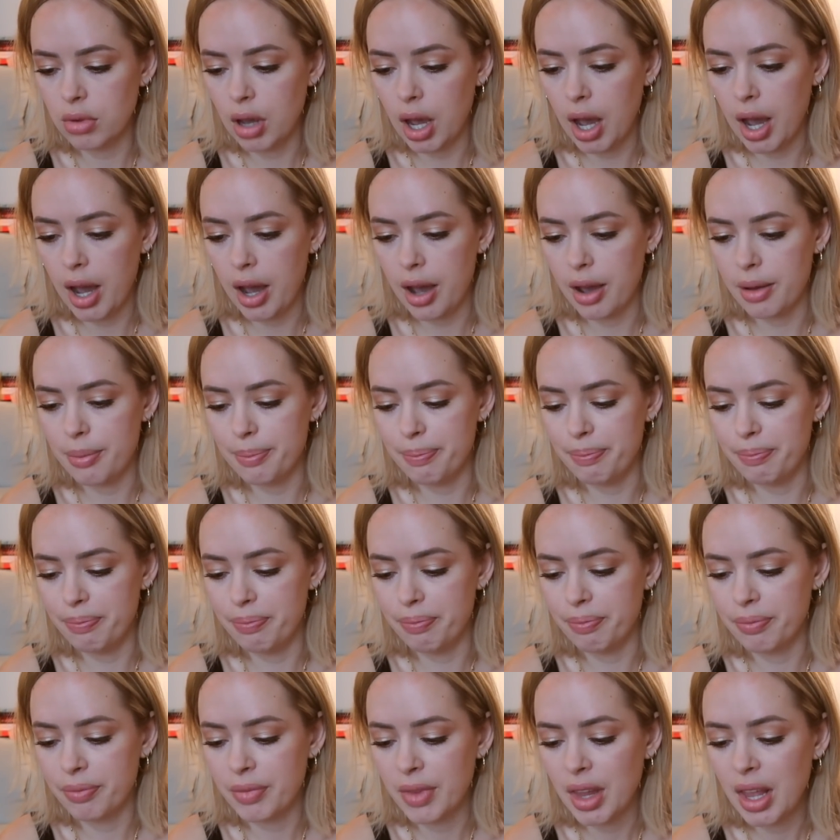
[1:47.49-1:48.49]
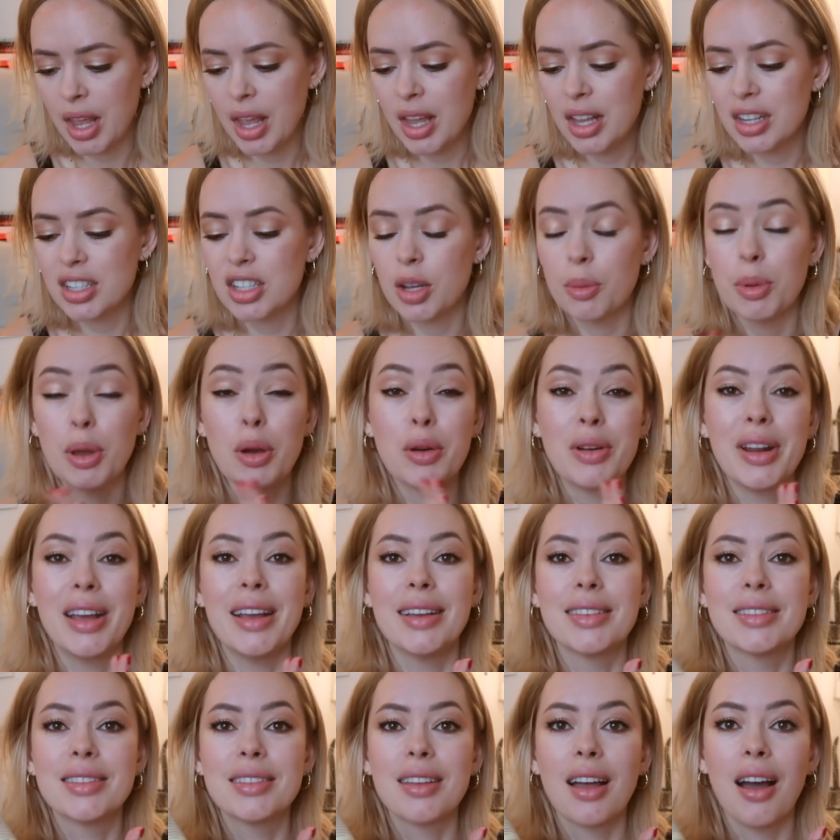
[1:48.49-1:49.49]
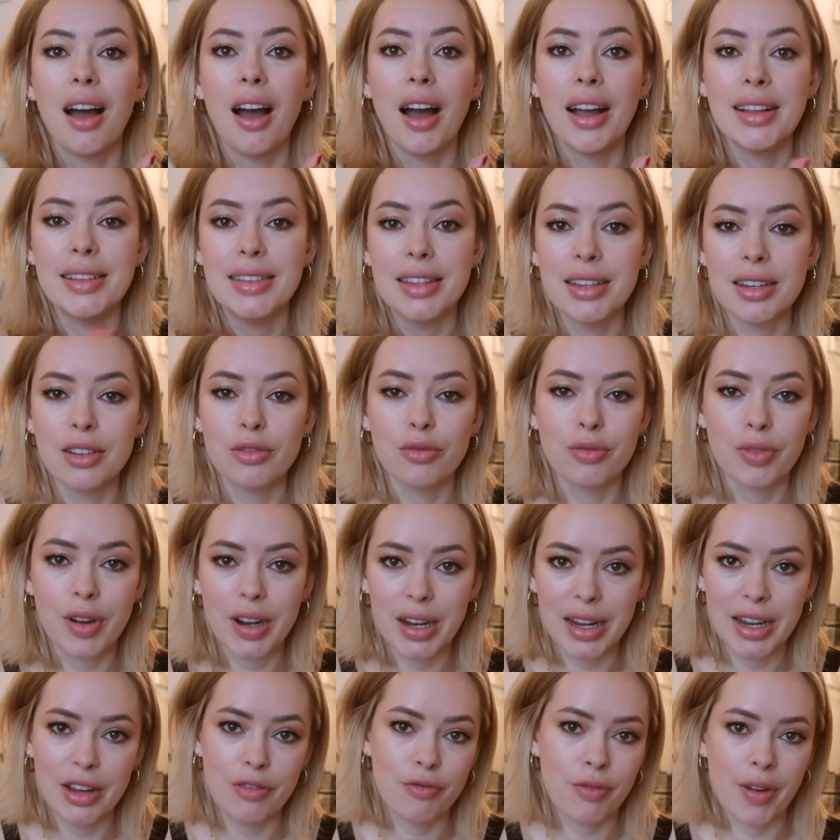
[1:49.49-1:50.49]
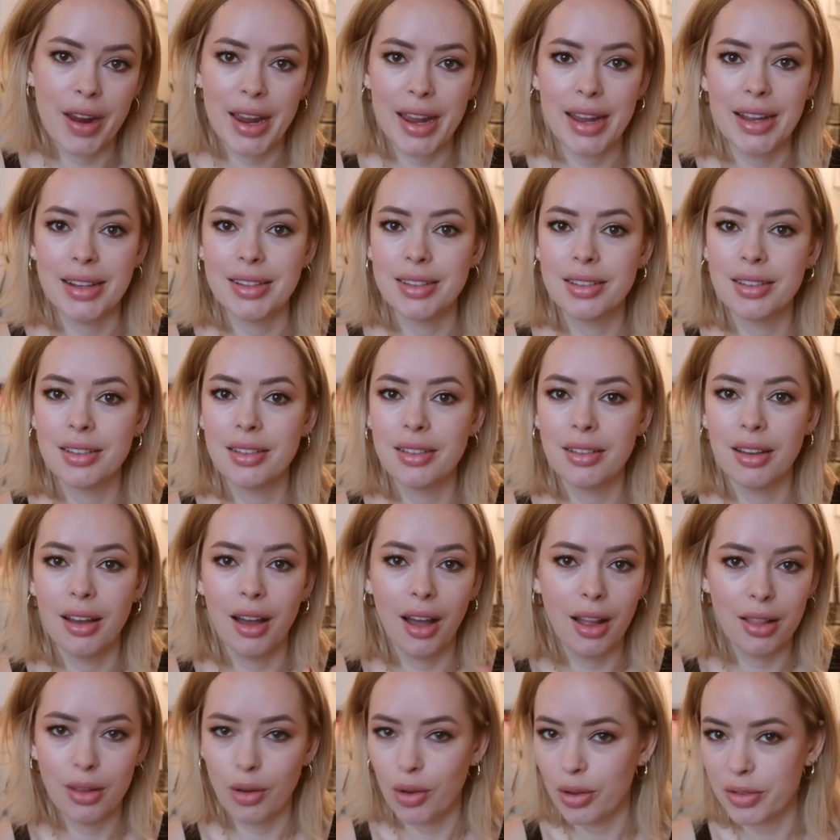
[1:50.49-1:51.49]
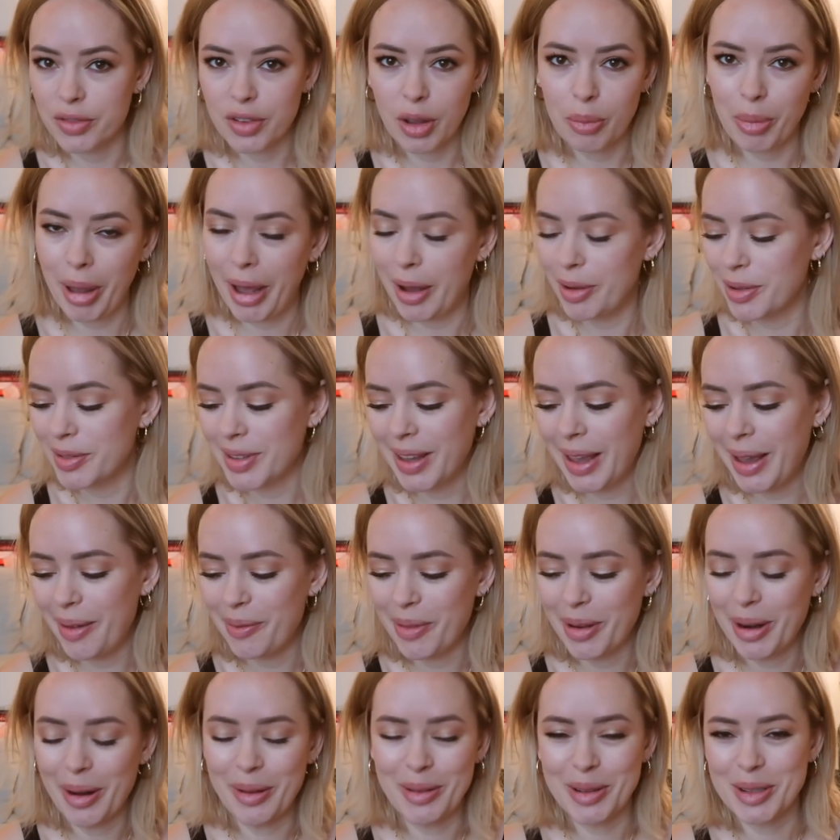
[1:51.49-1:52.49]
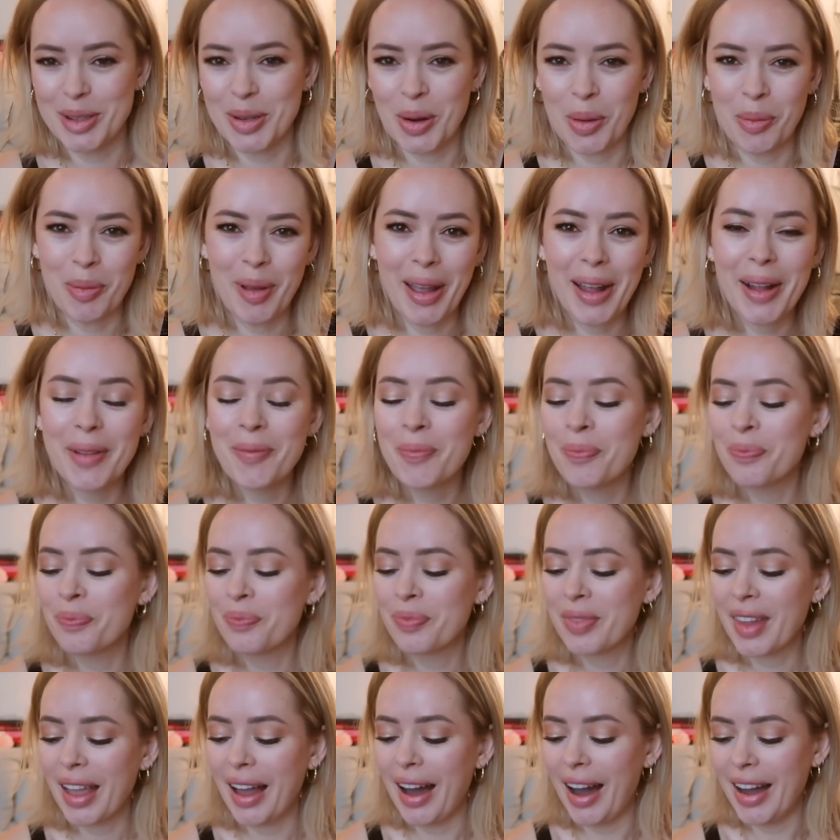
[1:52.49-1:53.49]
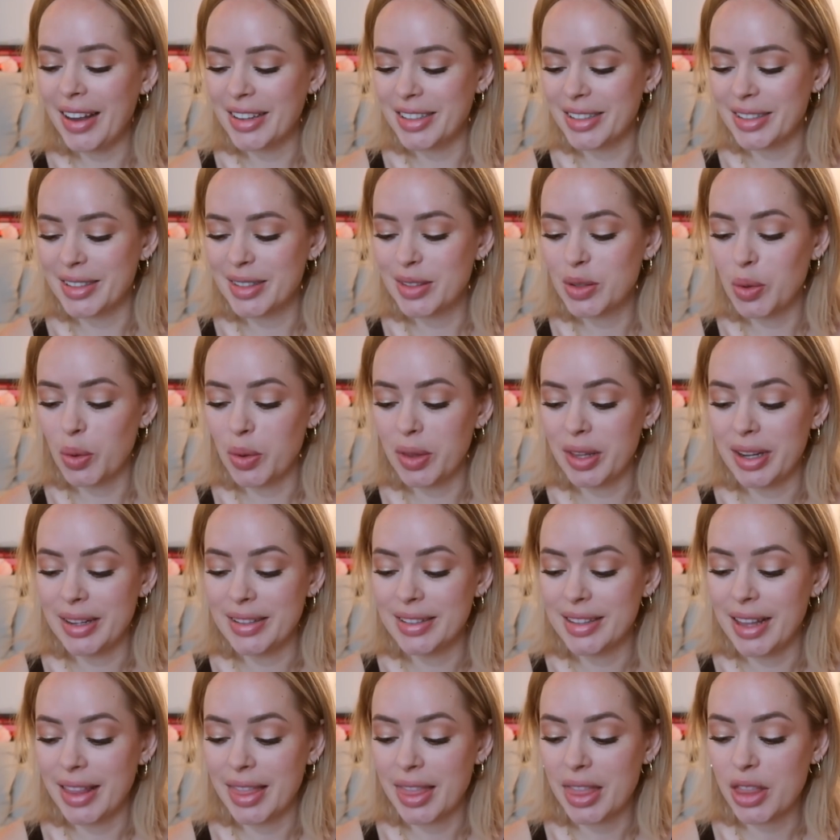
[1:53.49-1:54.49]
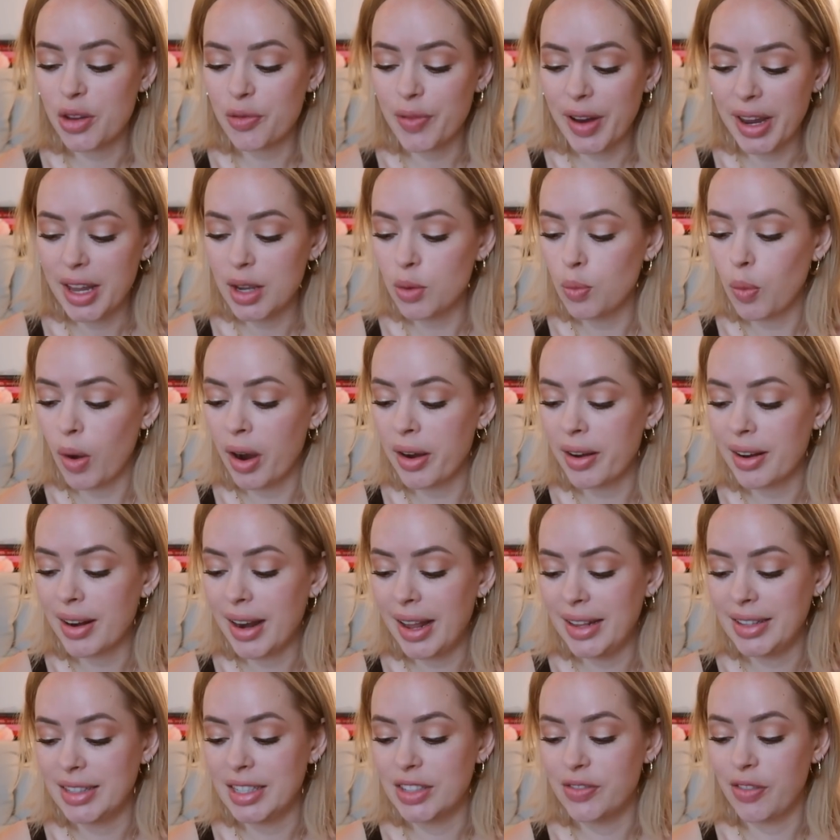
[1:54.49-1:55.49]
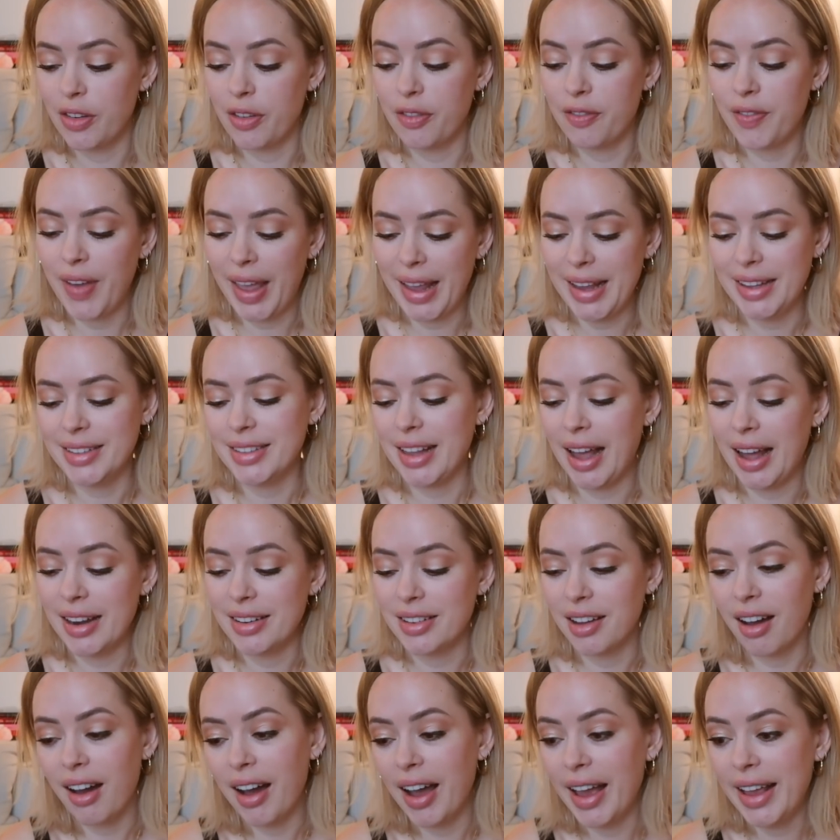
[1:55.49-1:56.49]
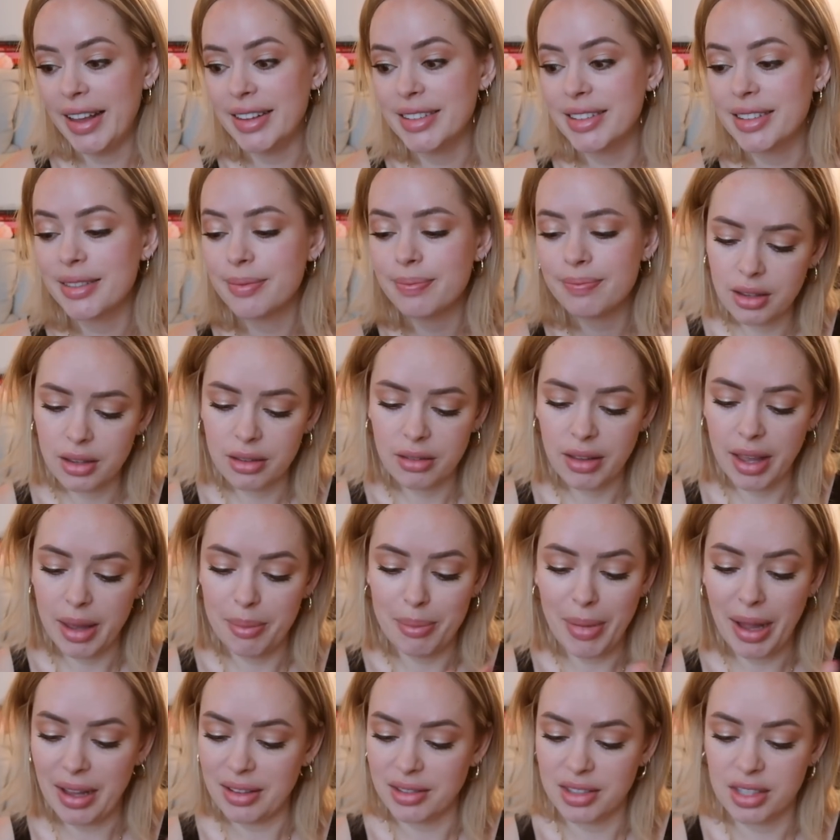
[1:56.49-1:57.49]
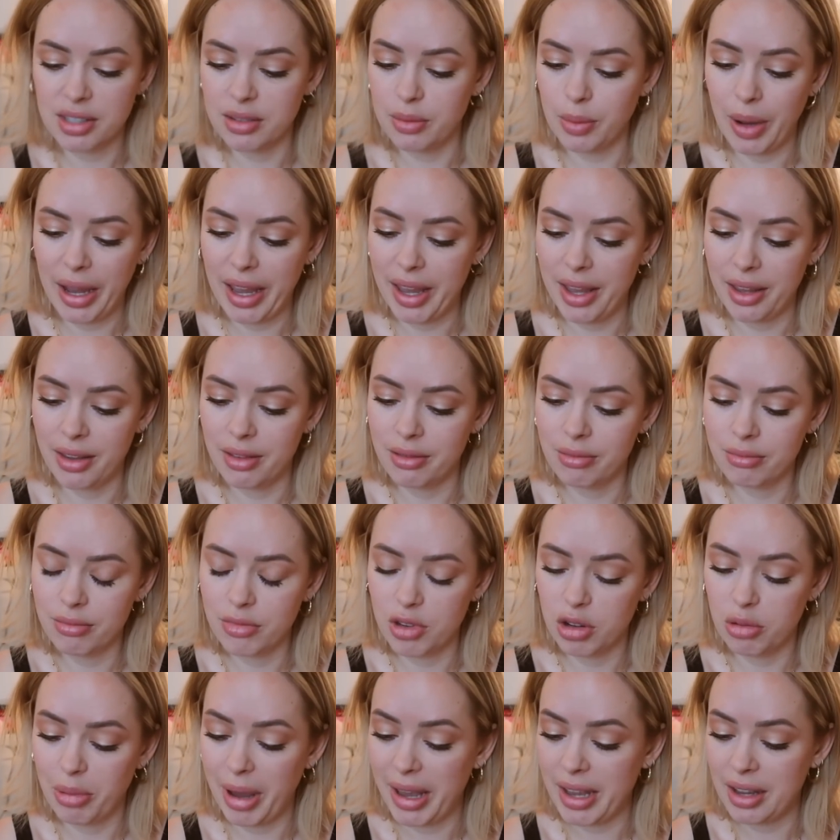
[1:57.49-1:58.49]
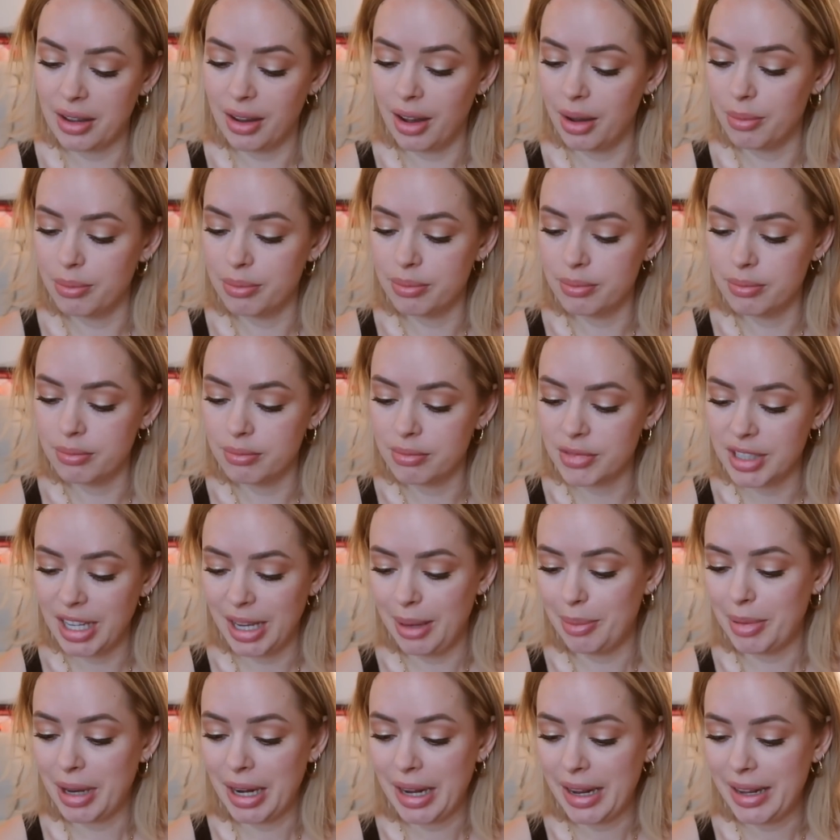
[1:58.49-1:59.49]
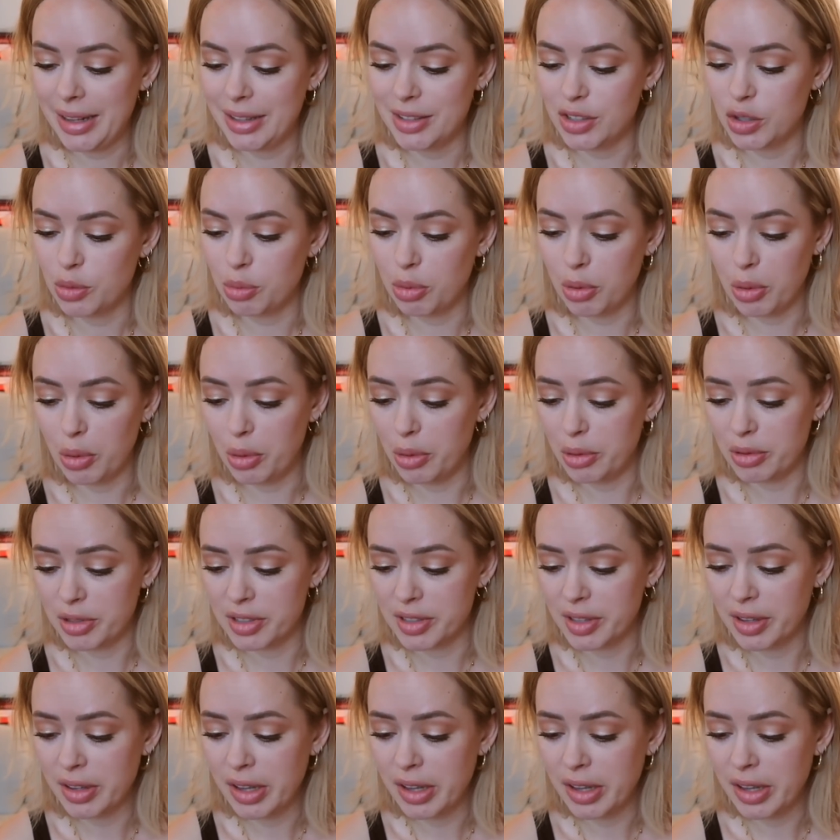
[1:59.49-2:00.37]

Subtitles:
To be honest, I didn't really read a lot about it when I was shopping. I just saw that it said 3-in-1 cleanse for face and eyes. It melts away your makeup, deep cleans your pores,